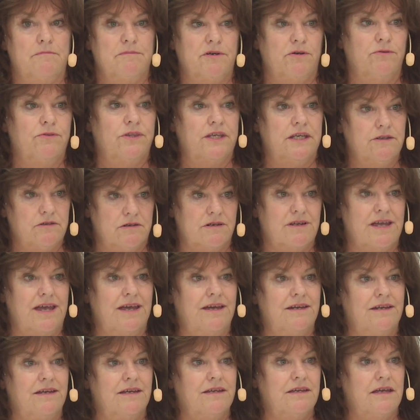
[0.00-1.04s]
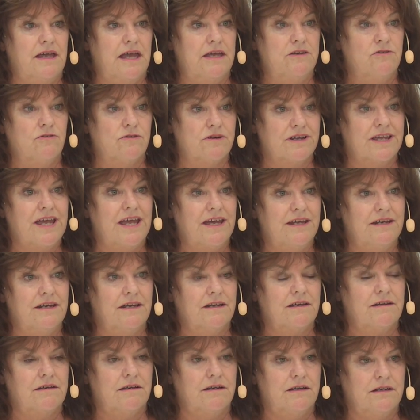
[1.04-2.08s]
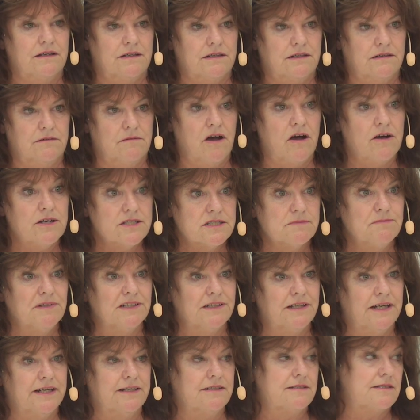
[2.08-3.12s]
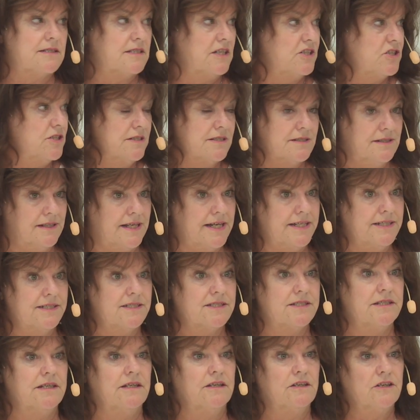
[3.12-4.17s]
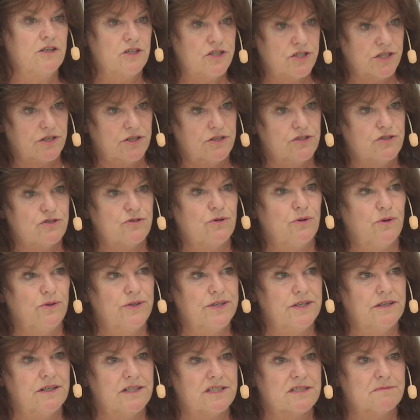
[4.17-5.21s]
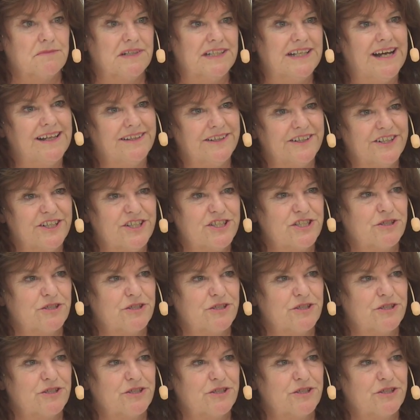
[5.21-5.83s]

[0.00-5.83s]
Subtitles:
both inorganic and organic osmolytes, such as glycine, to control the osmolality.